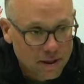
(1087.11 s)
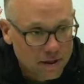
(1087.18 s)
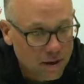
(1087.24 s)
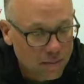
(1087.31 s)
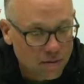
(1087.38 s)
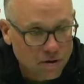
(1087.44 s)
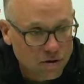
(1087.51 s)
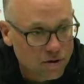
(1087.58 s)

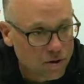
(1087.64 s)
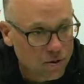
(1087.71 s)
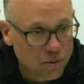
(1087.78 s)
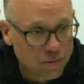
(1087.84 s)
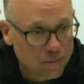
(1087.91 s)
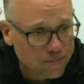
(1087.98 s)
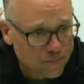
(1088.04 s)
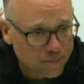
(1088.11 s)
Number
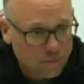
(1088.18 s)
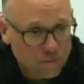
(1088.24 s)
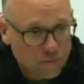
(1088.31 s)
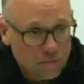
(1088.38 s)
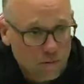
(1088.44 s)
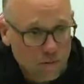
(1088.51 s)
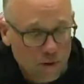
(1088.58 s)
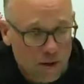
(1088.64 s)
two,
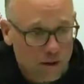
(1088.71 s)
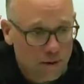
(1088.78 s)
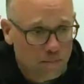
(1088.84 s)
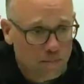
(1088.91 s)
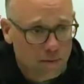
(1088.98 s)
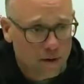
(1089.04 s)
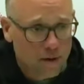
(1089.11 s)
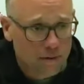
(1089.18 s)

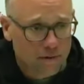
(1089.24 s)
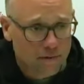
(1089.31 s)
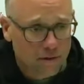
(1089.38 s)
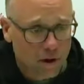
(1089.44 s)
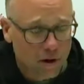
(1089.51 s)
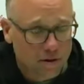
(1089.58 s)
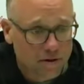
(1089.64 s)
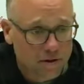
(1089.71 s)
the
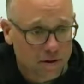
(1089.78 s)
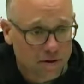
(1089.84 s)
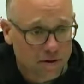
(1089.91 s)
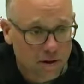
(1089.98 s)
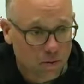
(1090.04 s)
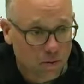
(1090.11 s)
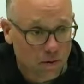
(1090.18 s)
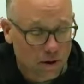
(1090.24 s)
volunteers
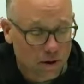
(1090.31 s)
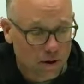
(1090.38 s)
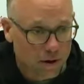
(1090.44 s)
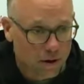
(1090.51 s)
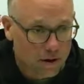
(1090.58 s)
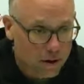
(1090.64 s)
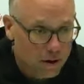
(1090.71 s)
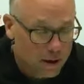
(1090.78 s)
that work
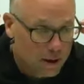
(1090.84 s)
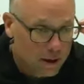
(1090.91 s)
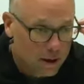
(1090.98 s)
here,